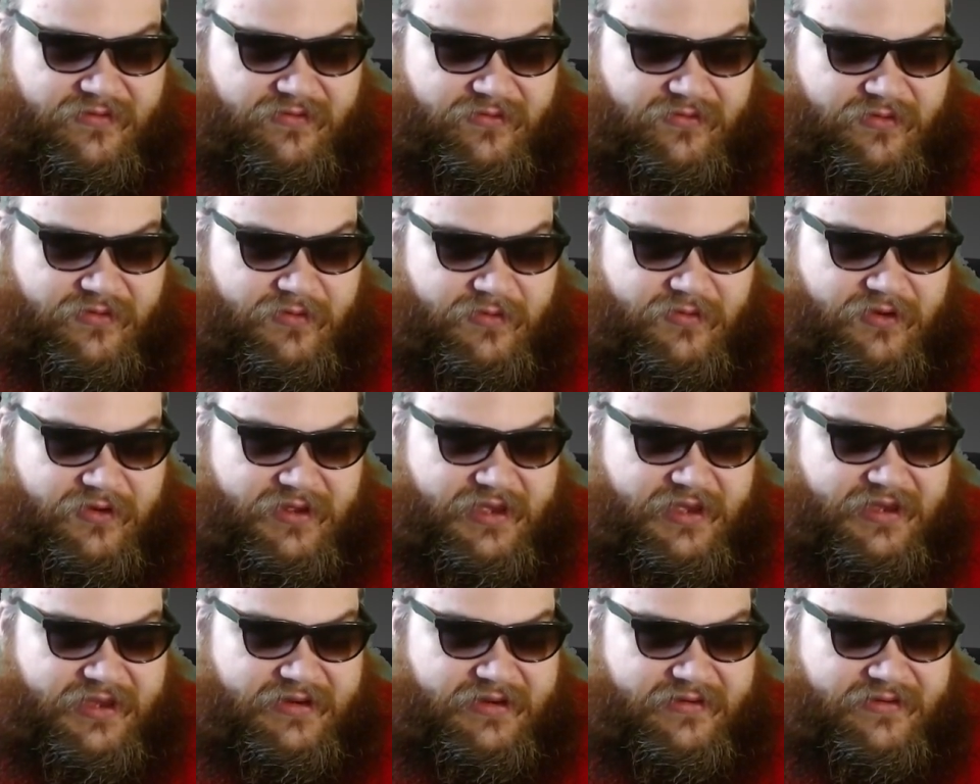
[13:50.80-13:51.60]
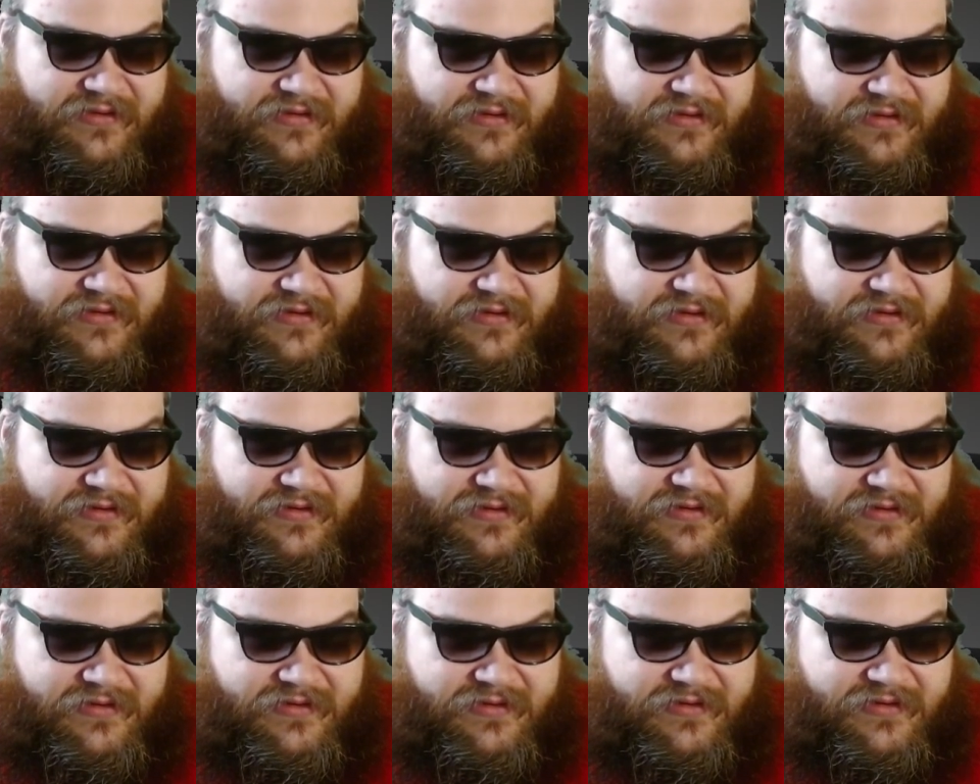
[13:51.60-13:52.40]
Remember that?
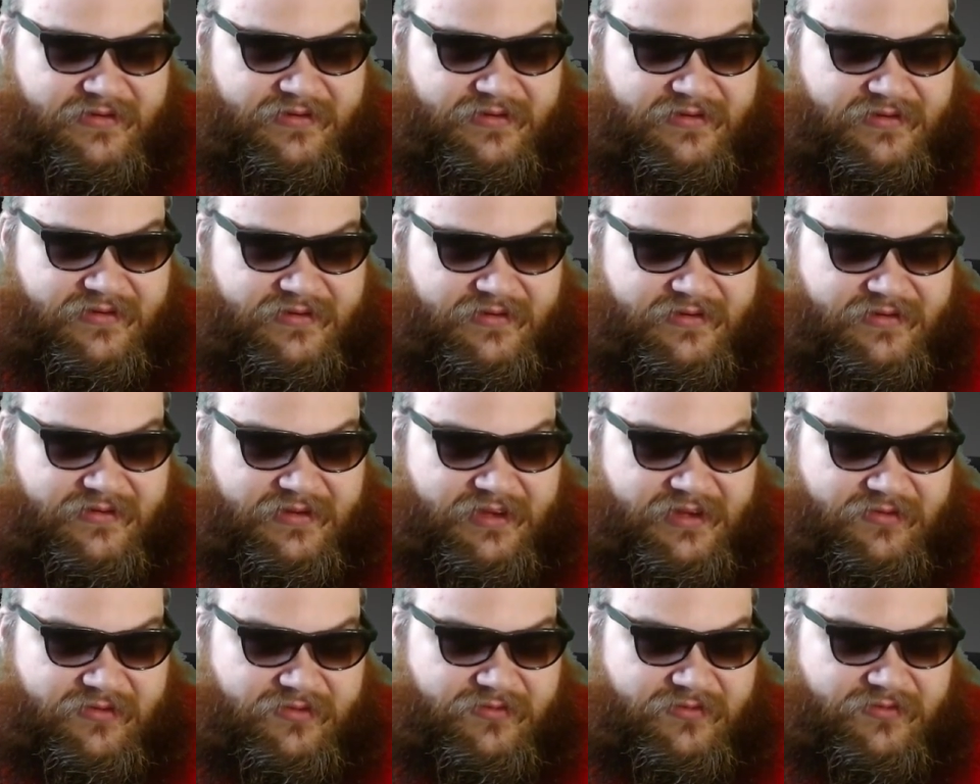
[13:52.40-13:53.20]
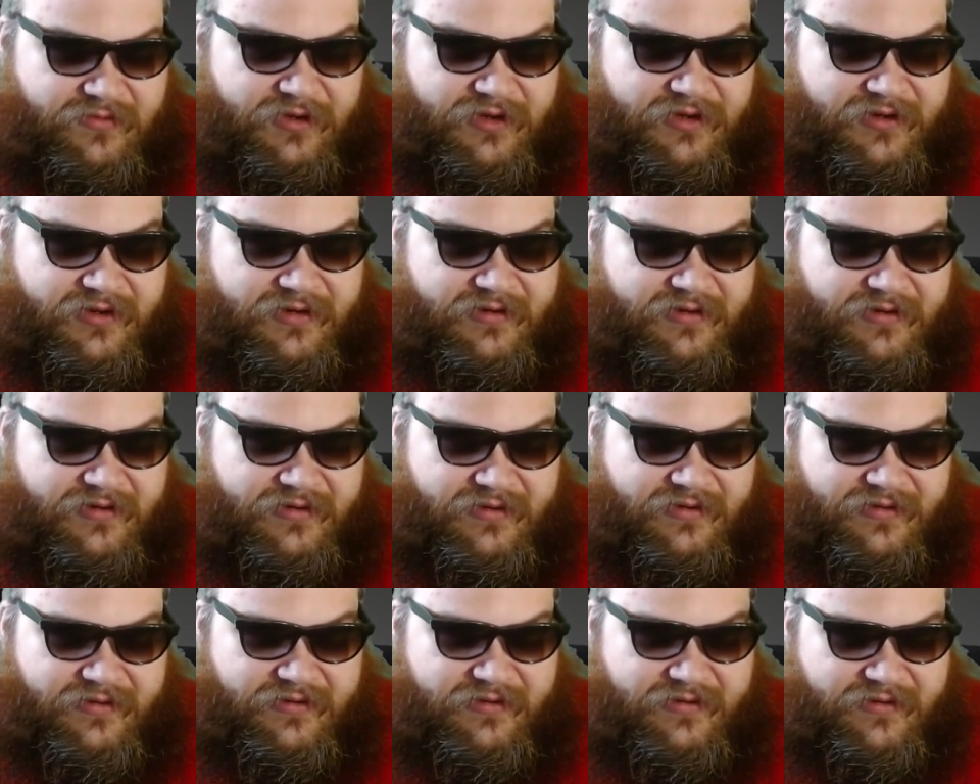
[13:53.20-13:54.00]
That was weird.
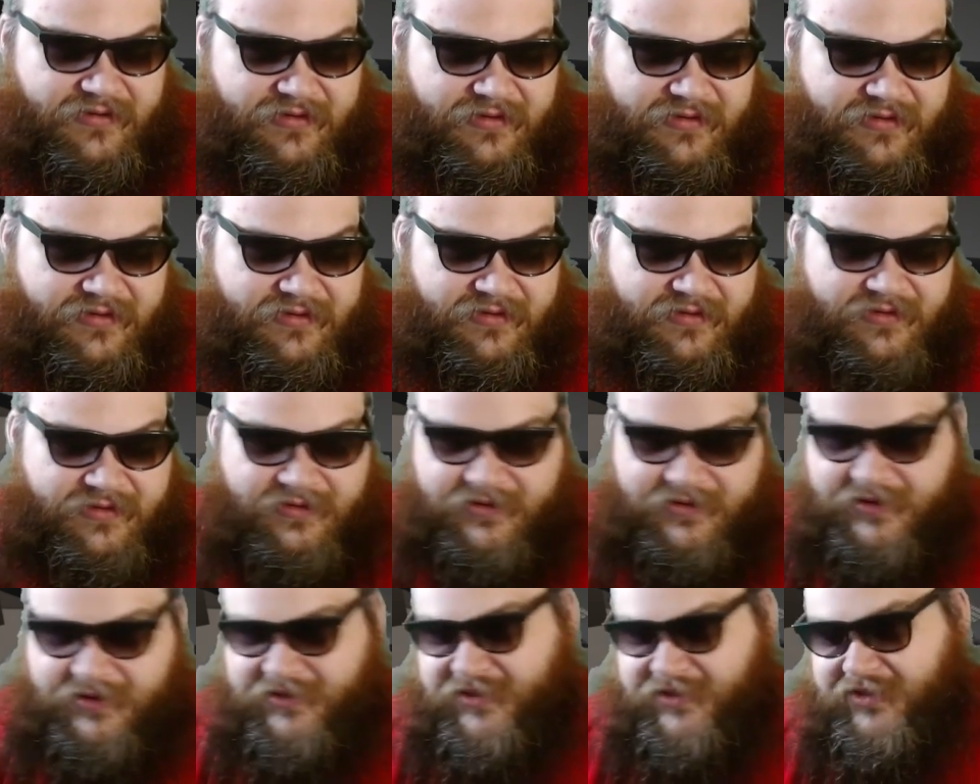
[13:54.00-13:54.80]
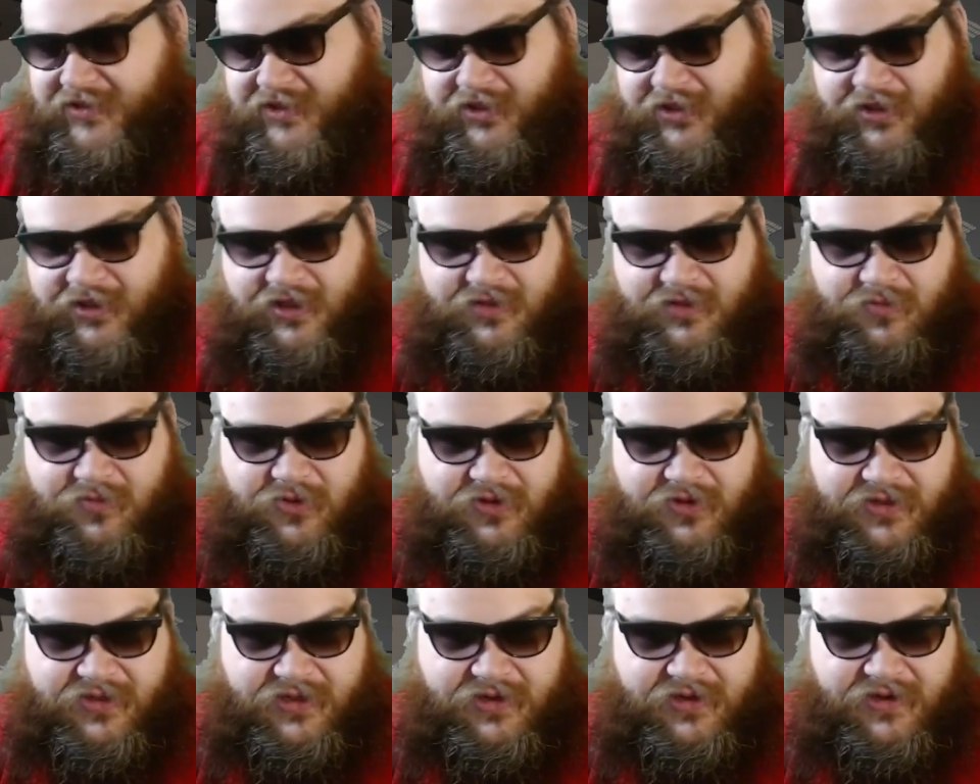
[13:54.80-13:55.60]
It's on the
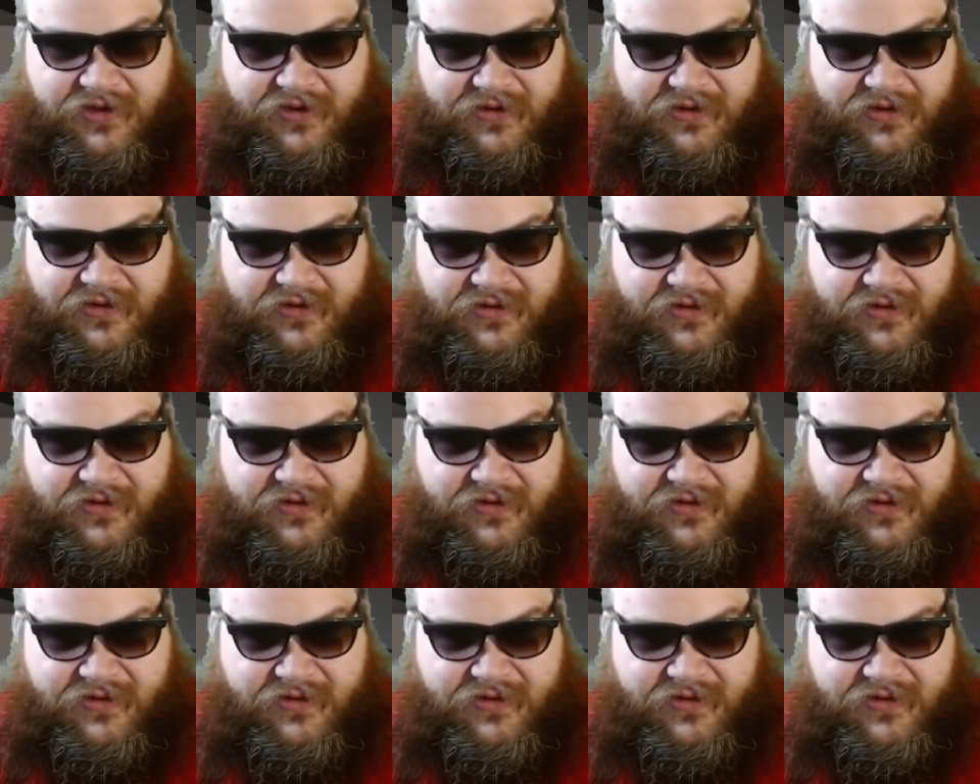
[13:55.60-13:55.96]
logbooks here.